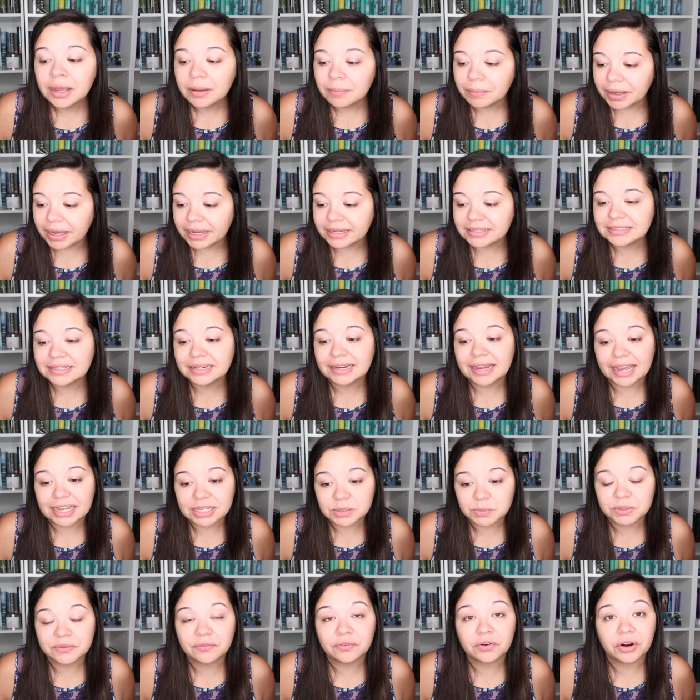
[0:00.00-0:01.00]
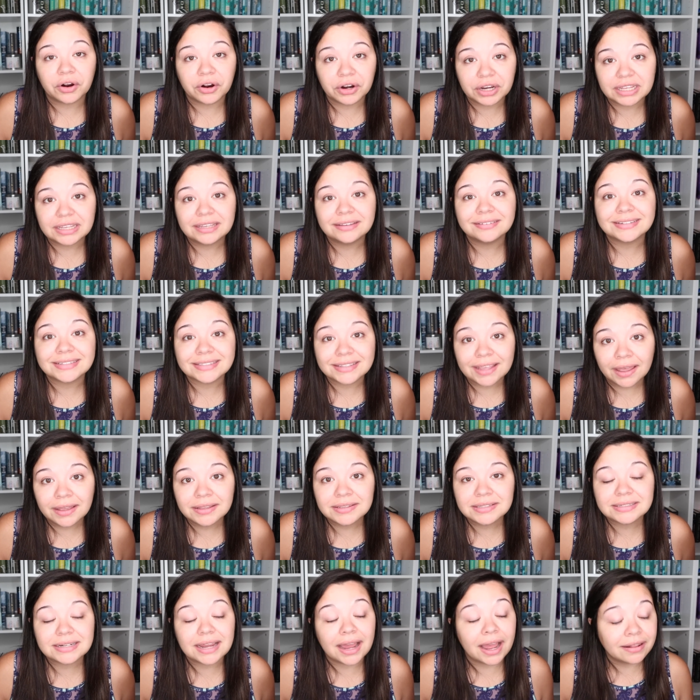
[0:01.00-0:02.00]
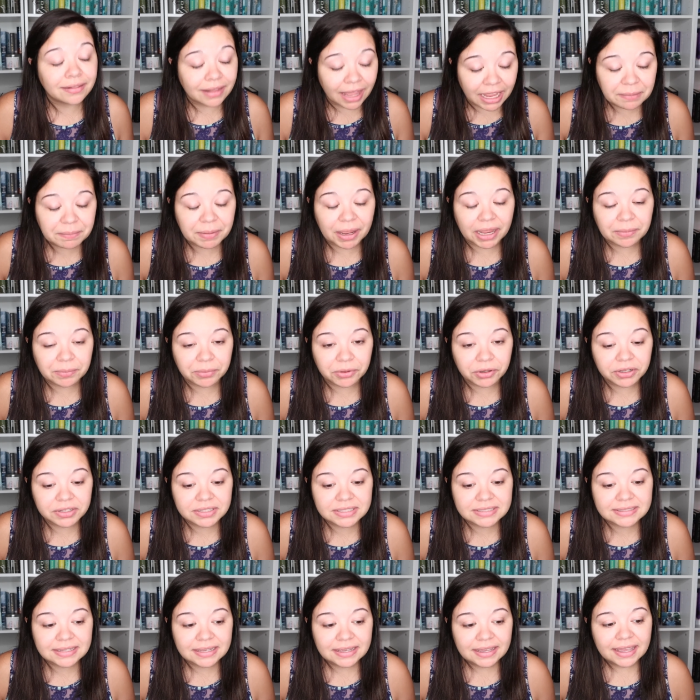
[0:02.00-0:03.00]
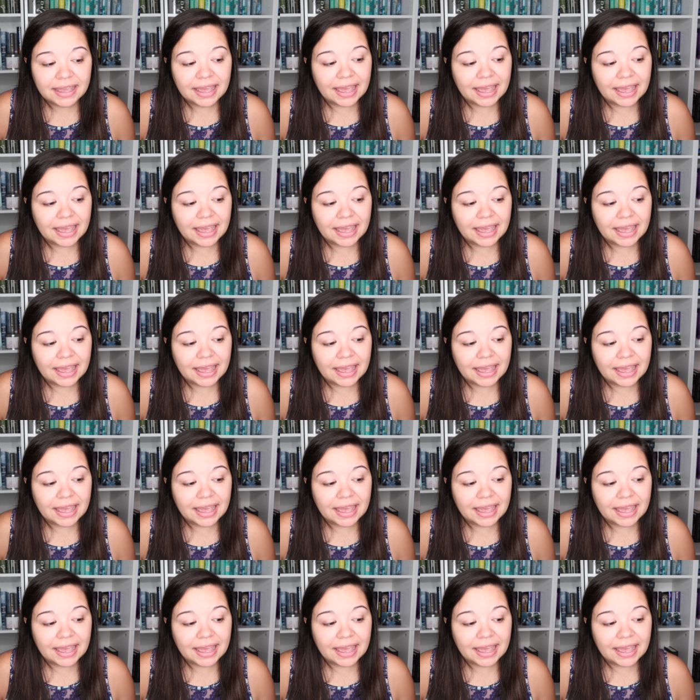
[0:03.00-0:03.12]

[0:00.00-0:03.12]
But as we've already discussed, I like buying books,